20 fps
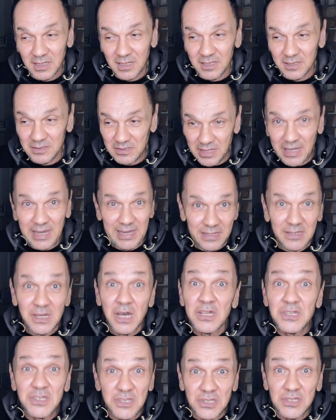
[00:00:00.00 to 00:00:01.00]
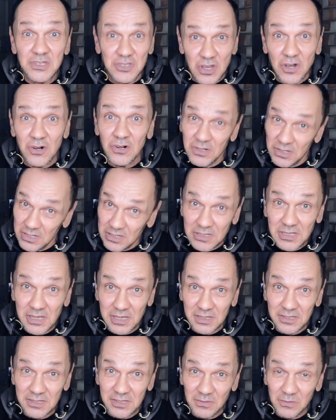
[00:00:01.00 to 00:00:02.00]
To get a
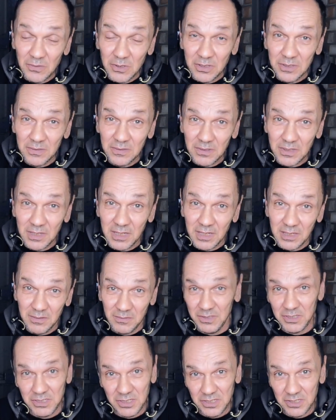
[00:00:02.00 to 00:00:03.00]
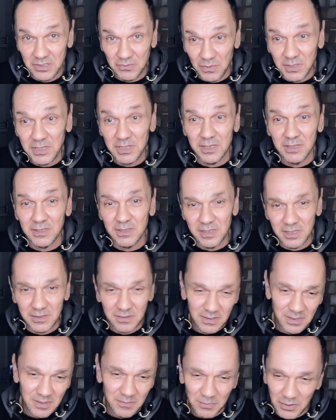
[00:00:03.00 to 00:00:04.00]
satiety, as it were, okay? Which is when
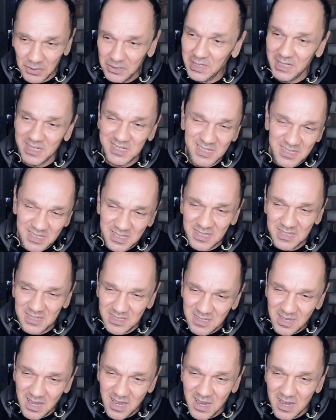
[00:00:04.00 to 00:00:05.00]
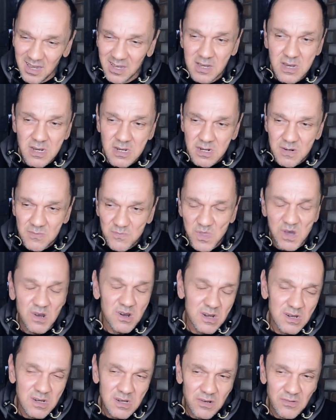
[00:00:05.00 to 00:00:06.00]
your body actually says, yeah, I'm
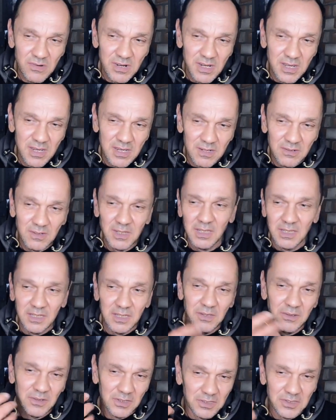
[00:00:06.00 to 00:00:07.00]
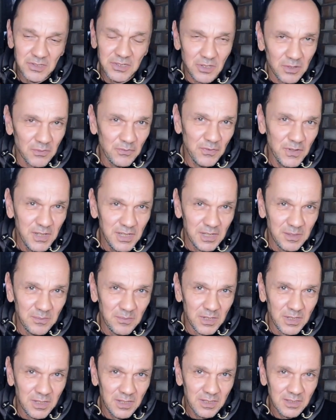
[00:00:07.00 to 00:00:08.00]
not hungry now, you can stop
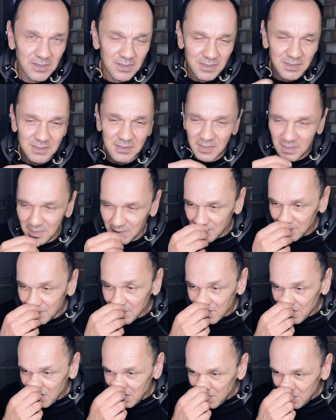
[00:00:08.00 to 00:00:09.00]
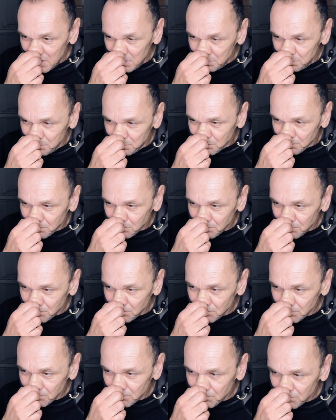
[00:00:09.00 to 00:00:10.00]
feeding me, yeah?
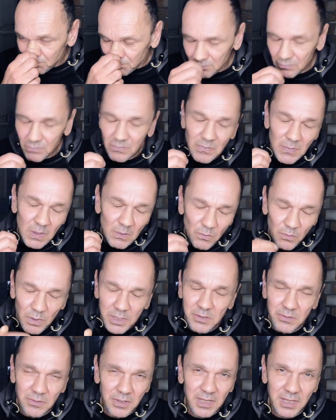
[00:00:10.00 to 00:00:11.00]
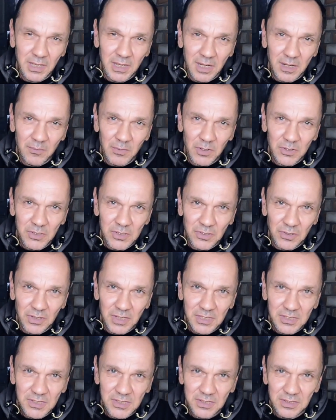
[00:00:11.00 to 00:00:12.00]
When you're eating
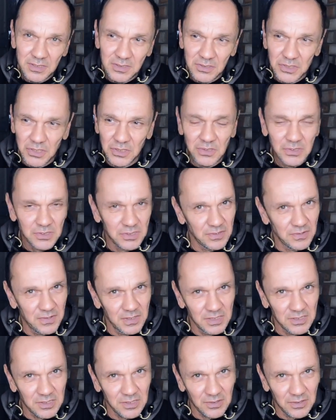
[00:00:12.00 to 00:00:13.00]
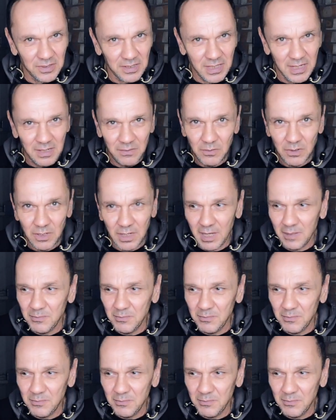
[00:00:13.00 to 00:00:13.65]
carbohydrates and sugars and things like that, what